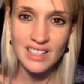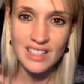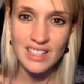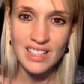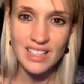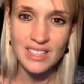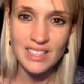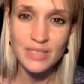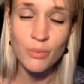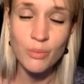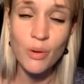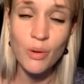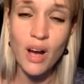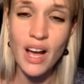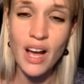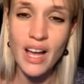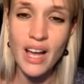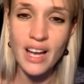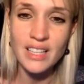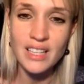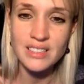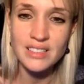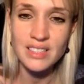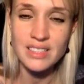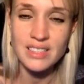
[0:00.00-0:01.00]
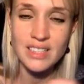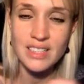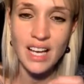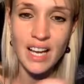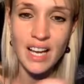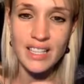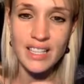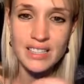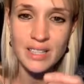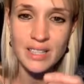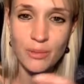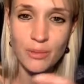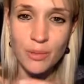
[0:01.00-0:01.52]
This is why our
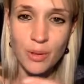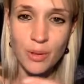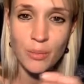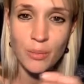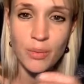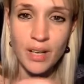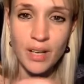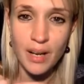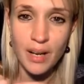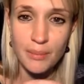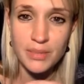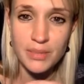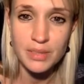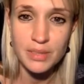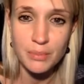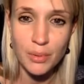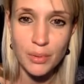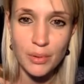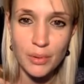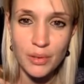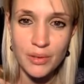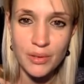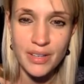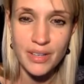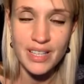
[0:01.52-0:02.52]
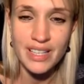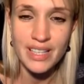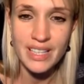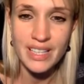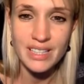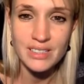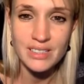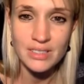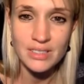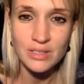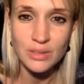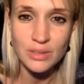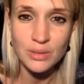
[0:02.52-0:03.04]
society will become smaller. It
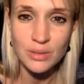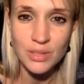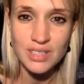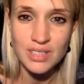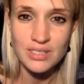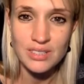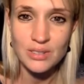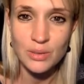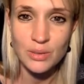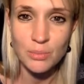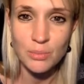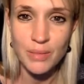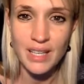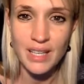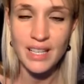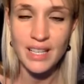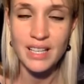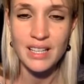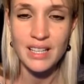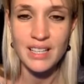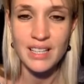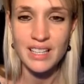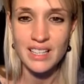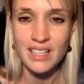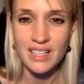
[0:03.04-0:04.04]
needs to. It's too big.